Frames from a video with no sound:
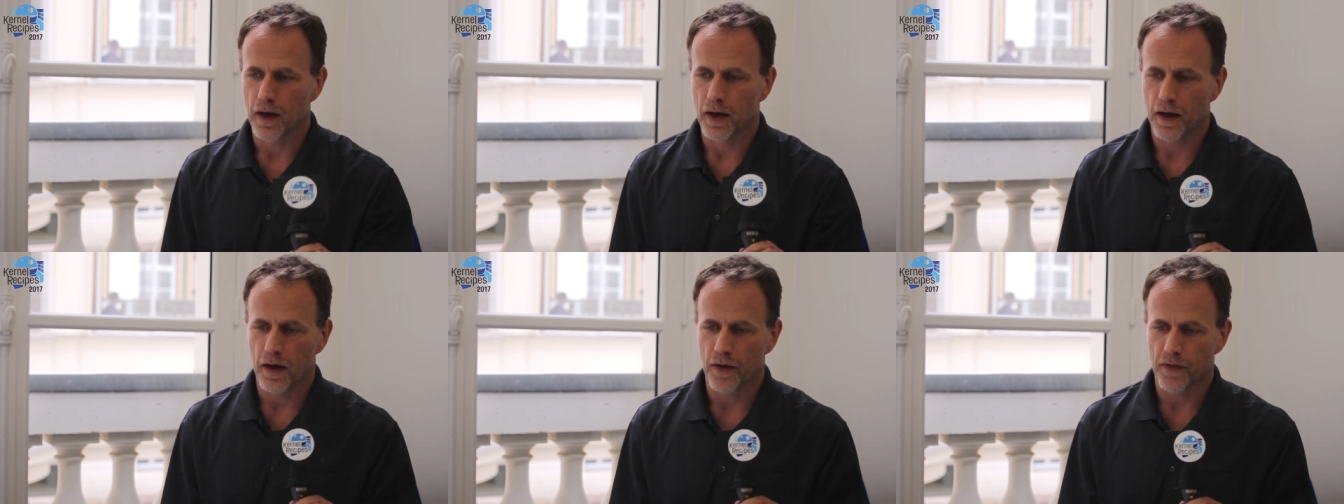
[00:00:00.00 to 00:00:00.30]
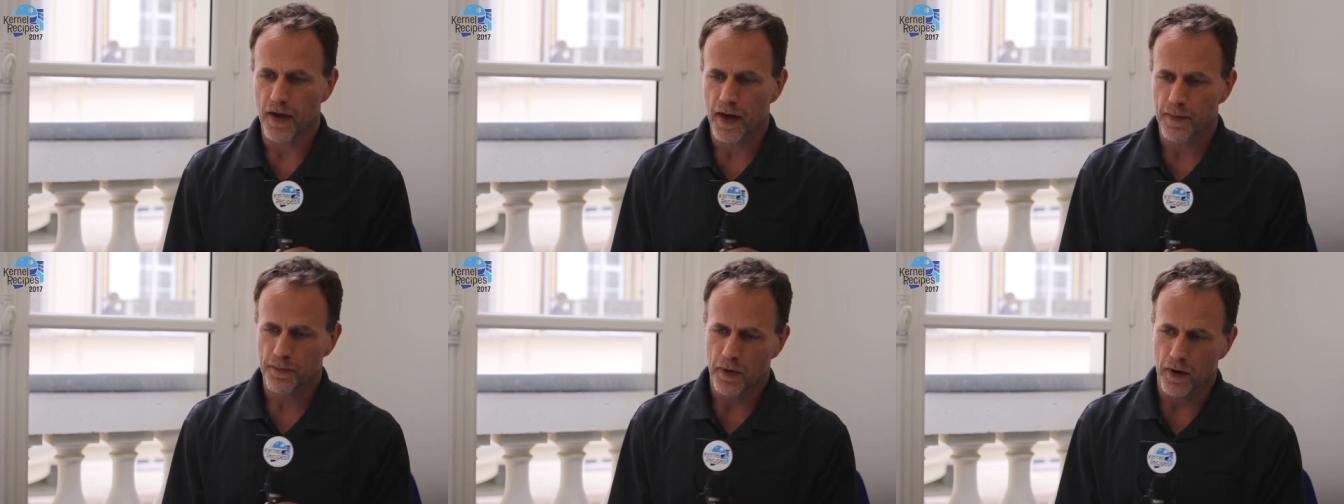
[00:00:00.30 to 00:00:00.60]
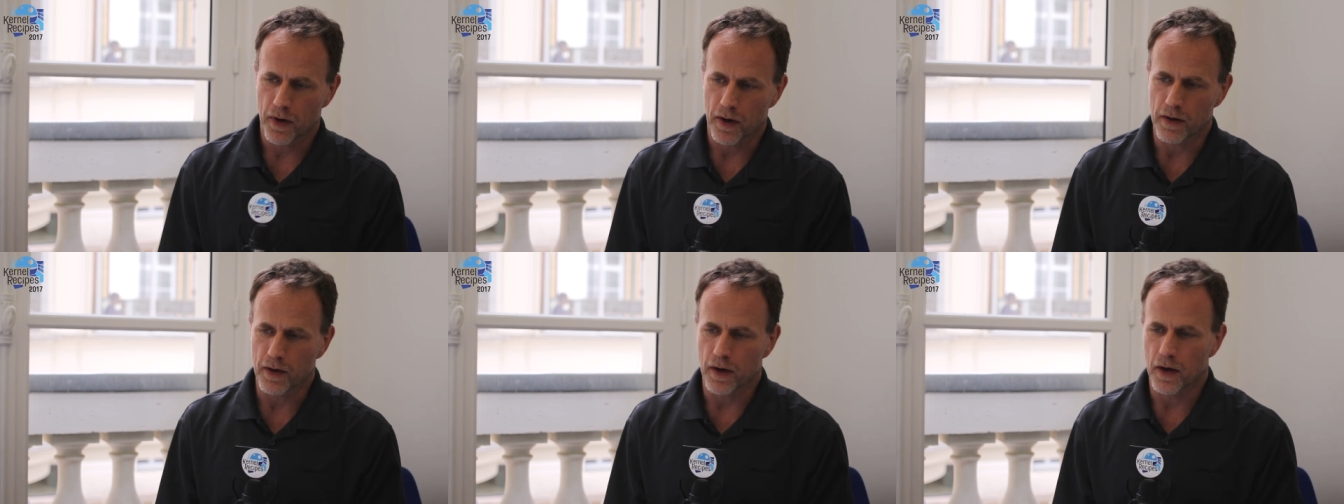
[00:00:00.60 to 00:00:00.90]
uh, that
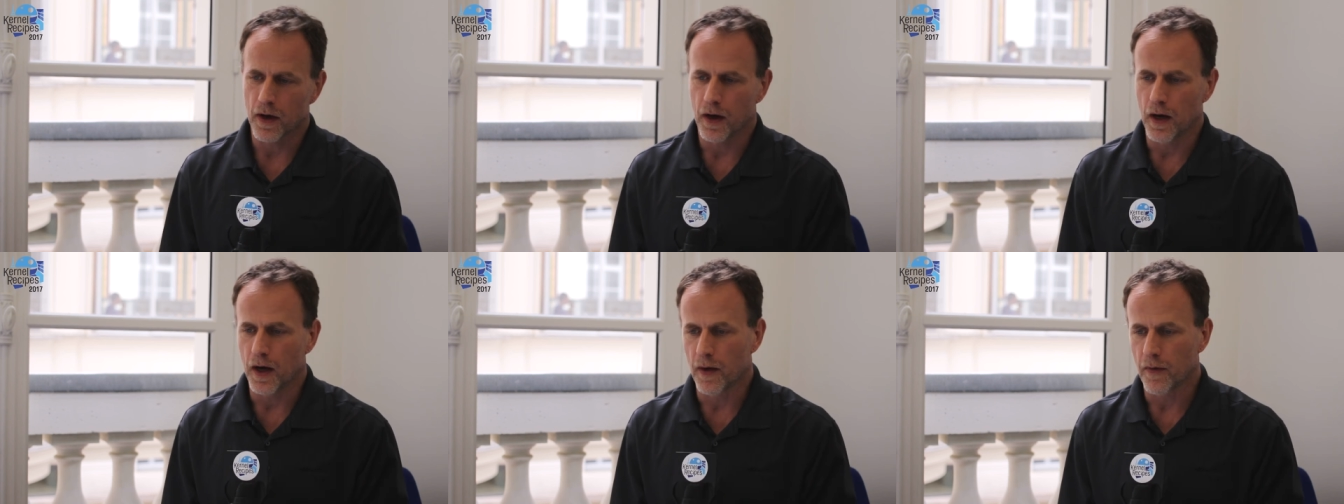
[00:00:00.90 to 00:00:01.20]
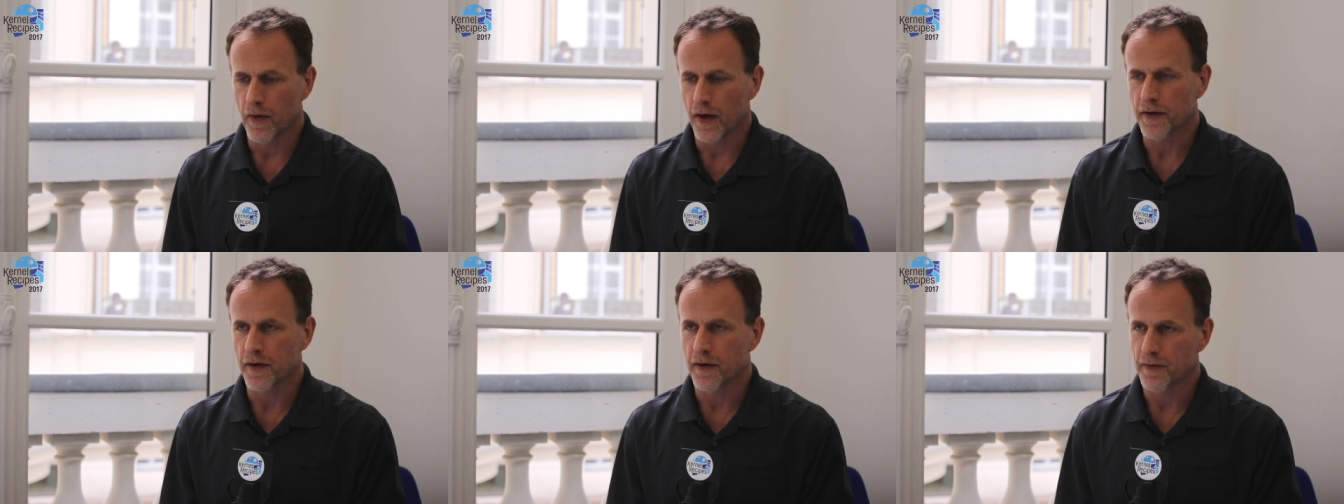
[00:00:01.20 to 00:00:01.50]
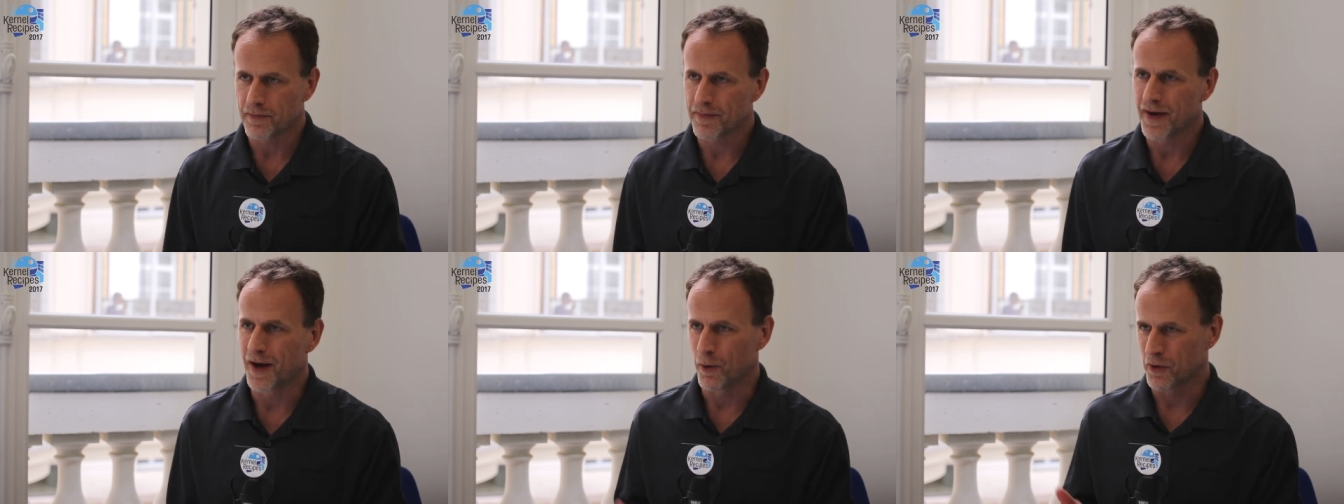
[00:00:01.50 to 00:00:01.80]
part, uh,
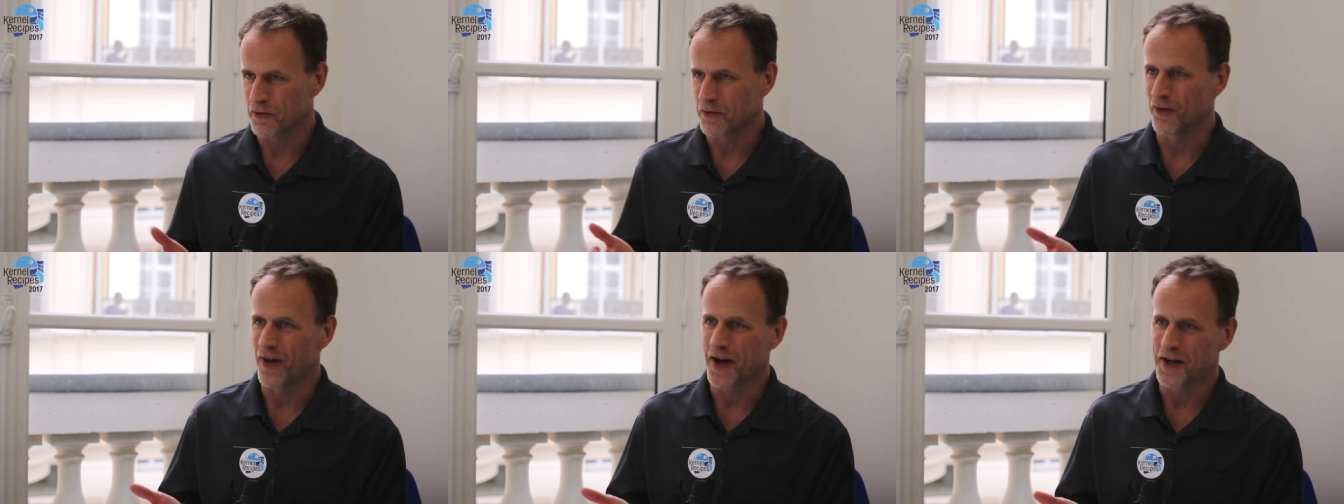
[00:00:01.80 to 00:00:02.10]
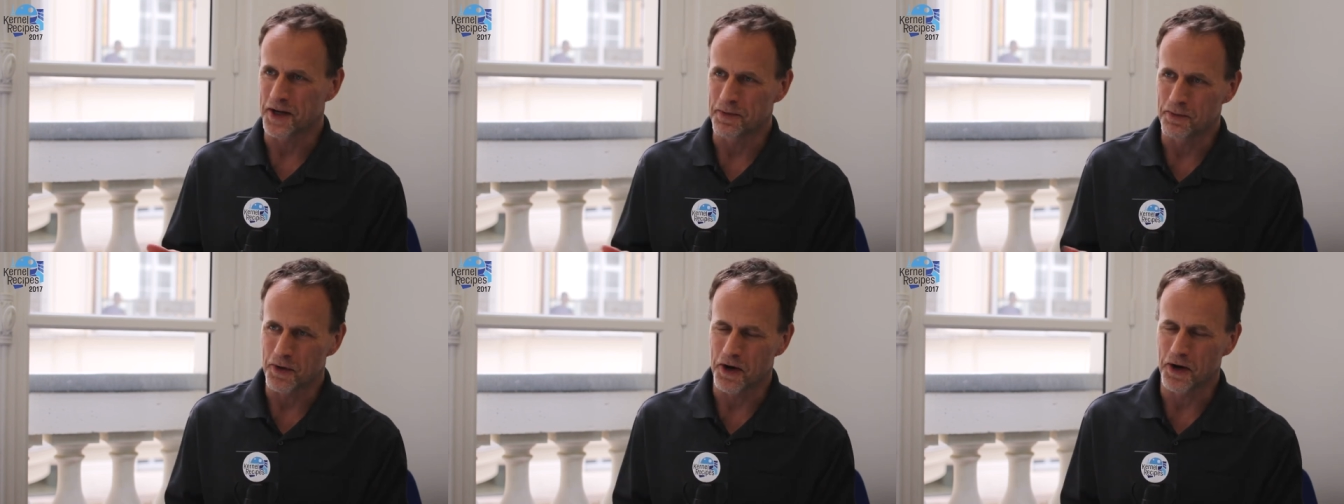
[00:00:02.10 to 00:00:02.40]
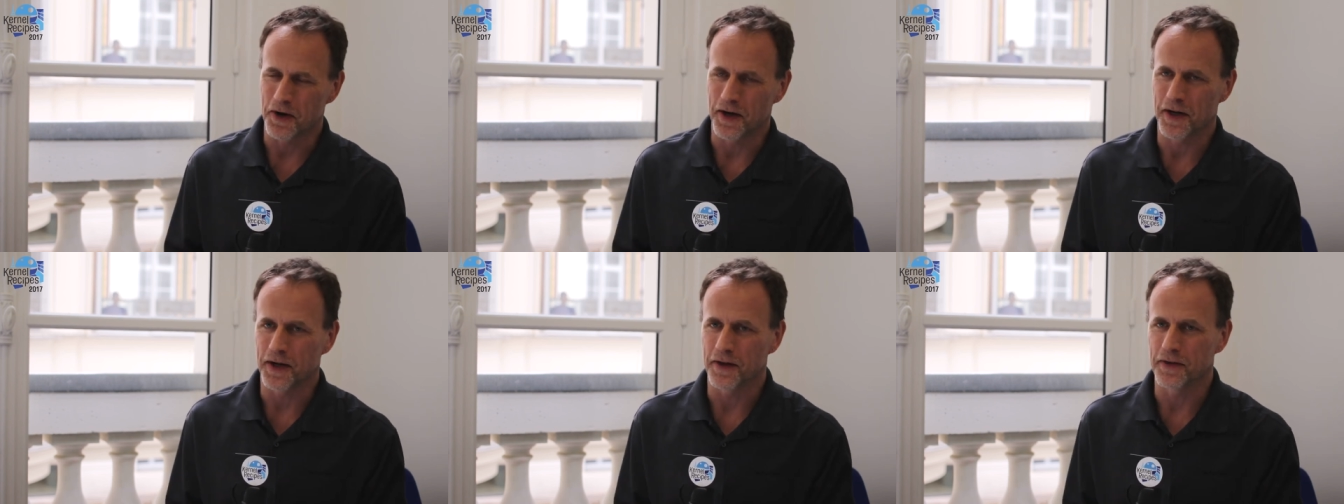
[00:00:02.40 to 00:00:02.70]
I, I worked for Lockheed
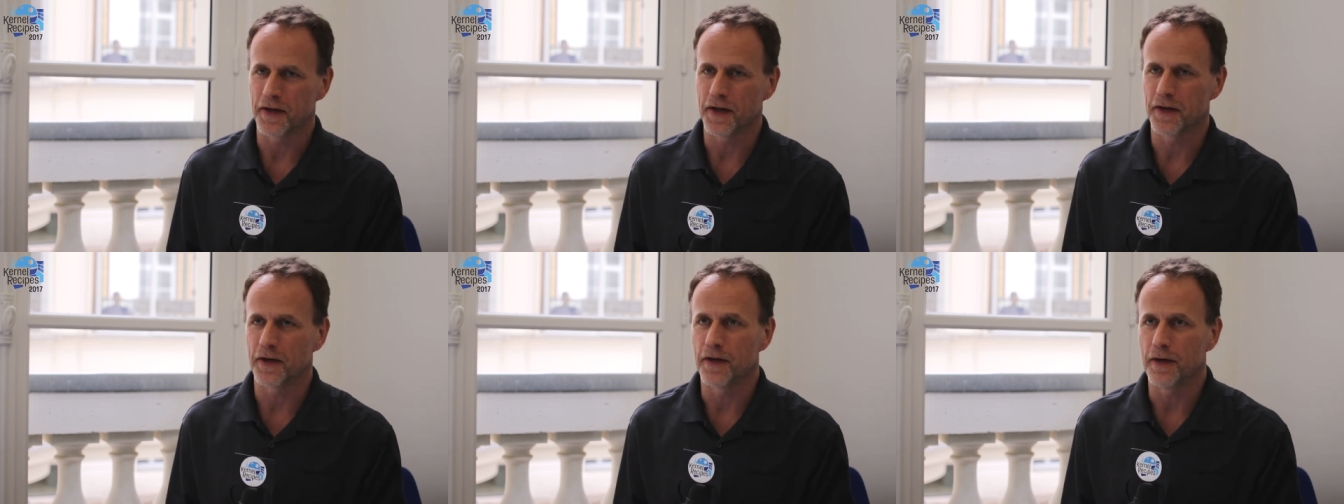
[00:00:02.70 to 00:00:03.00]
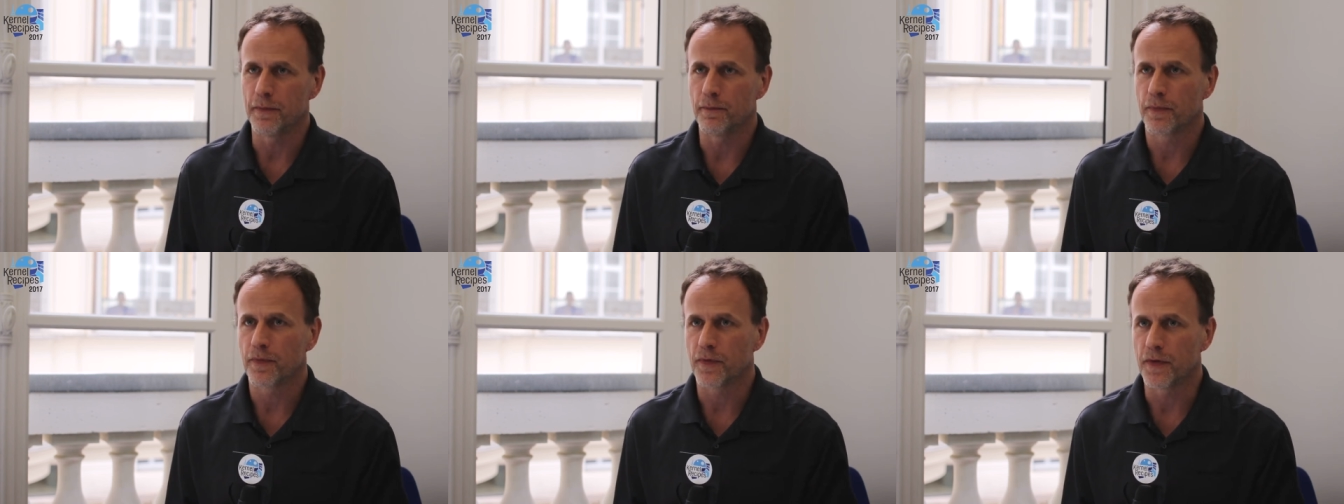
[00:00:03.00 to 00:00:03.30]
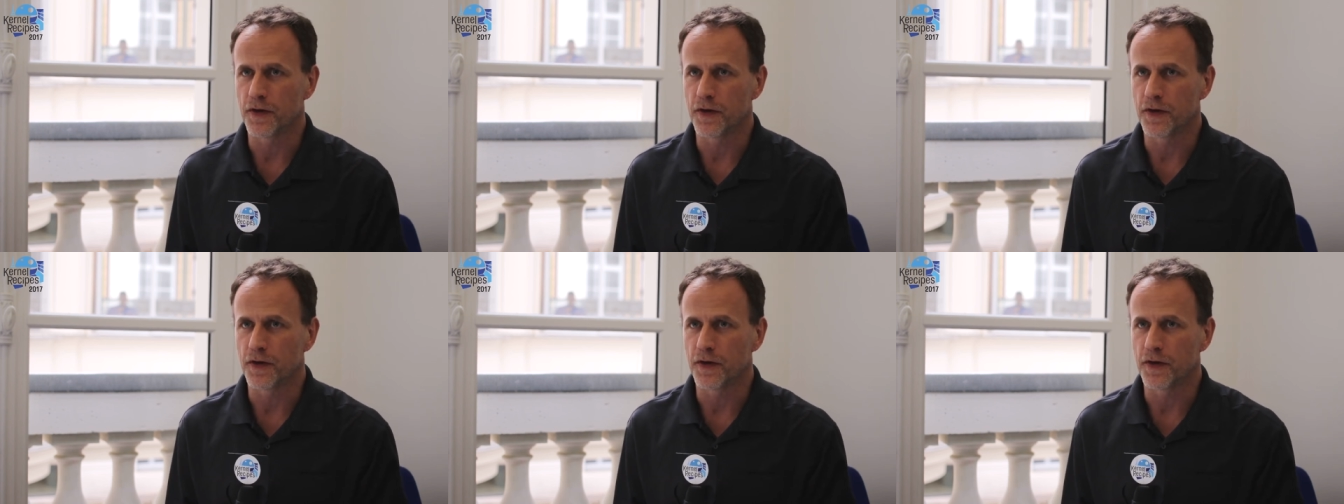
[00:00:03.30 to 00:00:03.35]
Martin, and then um, uh,